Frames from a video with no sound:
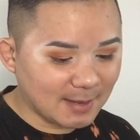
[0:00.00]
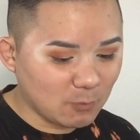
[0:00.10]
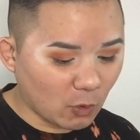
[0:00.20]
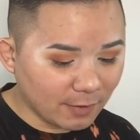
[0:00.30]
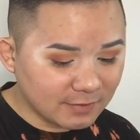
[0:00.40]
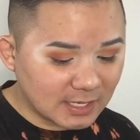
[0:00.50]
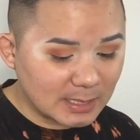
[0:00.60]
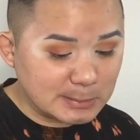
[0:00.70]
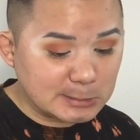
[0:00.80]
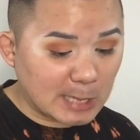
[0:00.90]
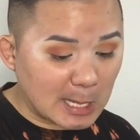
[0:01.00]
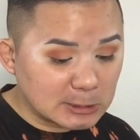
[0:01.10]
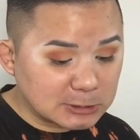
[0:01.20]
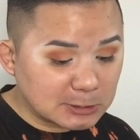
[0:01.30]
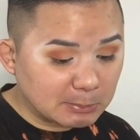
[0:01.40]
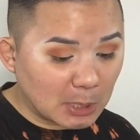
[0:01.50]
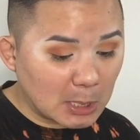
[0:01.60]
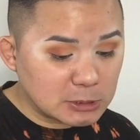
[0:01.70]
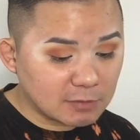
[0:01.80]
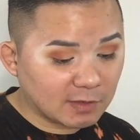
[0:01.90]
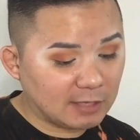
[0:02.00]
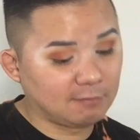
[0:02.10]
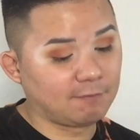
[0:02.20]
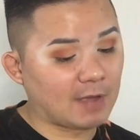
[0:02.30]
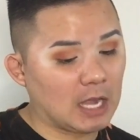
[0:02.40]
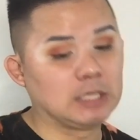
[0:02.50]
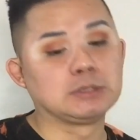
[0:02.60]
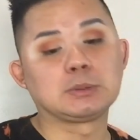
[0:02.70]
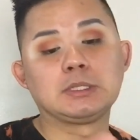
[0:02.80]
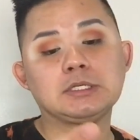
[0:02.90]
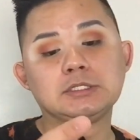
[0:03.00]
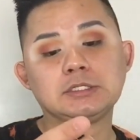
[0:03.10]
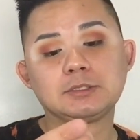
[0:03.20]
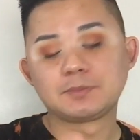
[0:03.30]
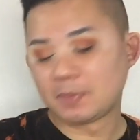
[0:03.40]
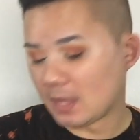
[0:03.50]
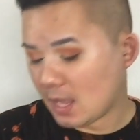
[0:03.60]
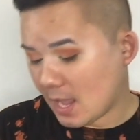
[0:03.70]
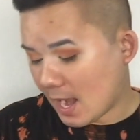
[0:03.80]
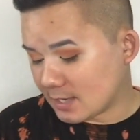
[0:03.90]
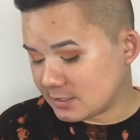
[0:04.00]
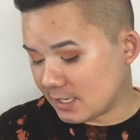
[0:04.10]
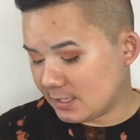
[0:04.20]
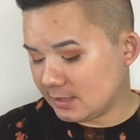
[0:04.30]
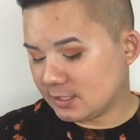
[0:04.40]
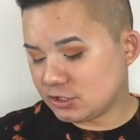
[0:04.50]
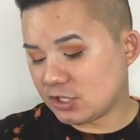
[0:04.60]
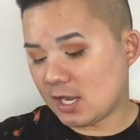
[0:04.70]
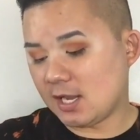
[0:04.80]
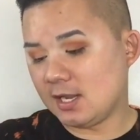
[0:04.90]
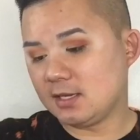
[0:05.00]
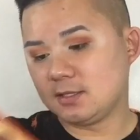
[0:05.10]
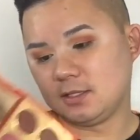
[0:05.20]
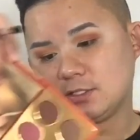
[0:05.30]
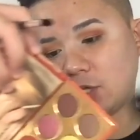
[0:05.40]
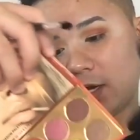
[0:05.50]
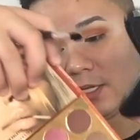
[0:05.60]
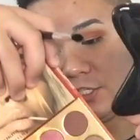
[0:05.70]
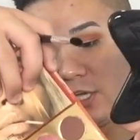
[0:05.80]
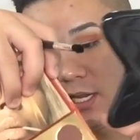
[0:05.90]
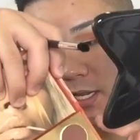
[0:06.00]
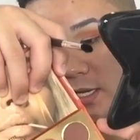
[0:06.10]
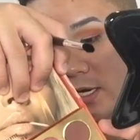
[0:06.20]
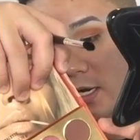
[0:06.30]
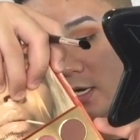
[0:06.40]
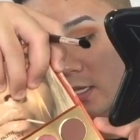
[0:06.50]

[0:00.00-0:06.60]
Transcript: a more of a condensed brush, if I can find one. And taking the shade, the darkest shade here.